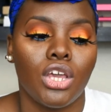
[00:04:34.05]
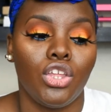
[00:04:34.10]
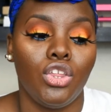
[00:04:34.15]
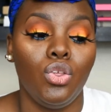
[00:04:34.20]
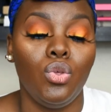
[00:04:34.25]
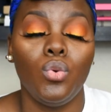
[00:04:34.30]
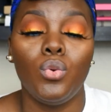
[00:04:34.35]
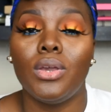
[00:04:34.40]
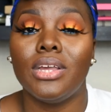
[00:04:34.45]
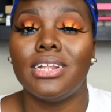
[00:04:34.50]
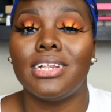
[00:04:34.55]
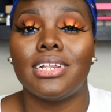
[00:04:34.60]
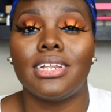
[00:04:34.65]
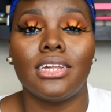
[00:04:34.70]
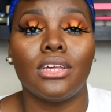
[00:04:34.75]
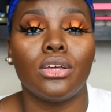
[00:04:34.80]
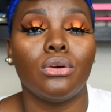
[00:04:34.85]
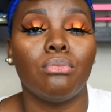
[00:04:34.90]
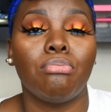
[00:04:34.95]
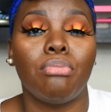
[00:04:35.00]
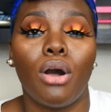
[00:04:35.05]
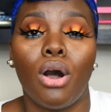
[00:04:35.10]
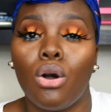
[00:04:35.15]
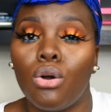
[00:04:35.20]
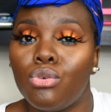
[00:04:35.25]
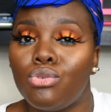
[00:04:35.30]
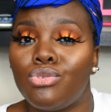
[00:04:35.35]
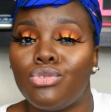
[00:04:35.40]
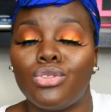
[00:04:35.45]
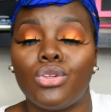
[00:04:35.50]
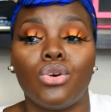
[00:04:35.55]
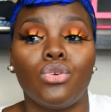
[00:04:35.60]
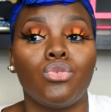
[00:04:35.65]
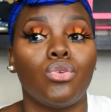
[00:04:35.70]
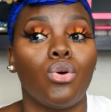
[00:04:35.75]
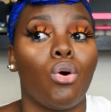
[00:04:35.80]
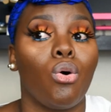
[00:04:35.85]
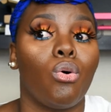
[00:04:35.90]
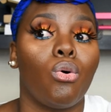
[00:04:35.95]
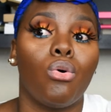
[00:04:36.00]
You can still post those
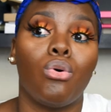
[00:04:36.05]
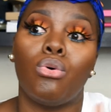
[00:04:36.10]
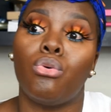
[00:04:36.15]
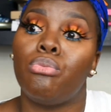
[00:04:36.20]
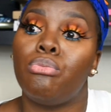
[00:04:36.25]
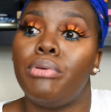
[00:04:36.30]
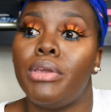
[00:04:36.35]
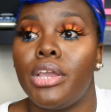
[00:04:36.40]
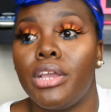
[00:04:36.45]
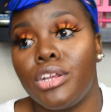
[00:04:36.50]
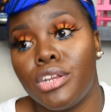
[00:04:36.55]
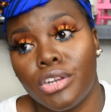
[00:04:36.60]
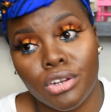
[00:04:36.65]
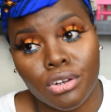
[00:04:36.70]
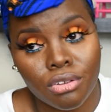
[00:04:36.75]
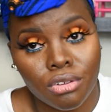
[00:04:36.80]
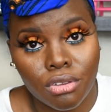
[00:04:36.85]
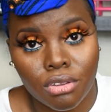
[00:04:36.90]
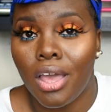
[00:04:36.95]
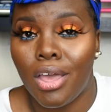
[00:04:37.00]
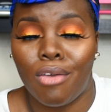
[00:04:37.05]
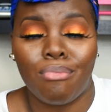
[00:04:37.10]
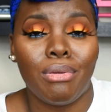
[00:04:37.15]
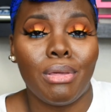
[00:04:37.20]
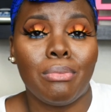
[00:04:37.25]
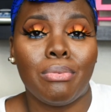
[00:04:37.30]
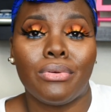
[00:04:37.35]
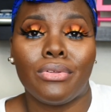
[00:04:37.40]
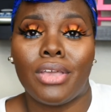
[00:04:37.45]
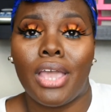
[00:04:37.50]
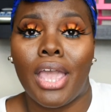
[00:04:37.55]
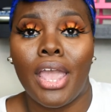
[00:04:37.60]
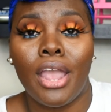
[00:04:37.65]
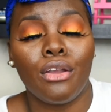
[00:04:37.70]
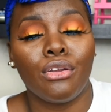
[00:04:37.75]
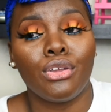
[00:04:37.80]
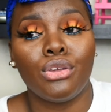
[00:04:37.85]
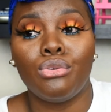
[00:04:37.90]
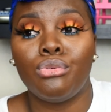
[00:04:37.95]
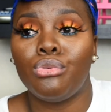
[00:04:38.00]
old pictures of people's
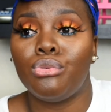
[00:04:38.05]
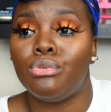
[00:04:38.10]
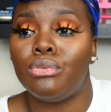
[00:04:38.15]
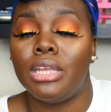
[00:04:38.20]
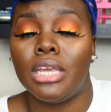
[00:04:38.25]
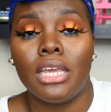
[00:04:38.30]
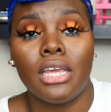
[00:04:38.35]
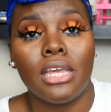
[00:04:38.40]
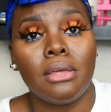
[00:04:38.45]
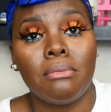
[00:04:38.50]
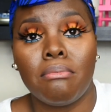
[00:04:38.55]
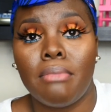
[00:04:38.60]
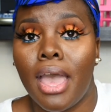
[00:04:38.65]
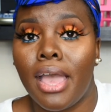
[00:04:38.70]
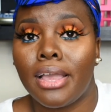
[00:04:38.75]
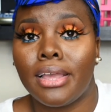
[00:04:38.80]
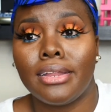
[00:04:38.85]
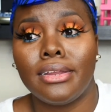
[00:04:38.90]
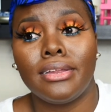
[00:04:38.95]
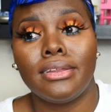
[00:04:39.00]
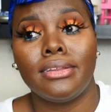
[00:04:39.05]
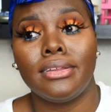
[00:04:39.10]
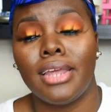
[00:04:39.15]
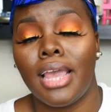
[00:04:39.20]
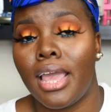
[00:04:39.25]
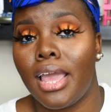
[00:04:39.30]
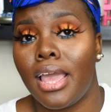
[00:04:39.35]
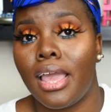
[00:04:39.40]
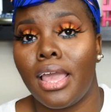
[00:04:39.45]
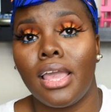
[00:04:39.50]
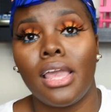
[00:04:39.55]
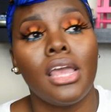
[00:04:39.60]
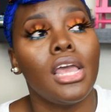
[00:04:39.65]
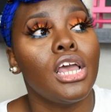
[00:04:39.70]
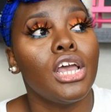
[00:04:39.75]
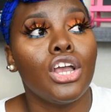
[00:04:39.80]
hair you did back in the day.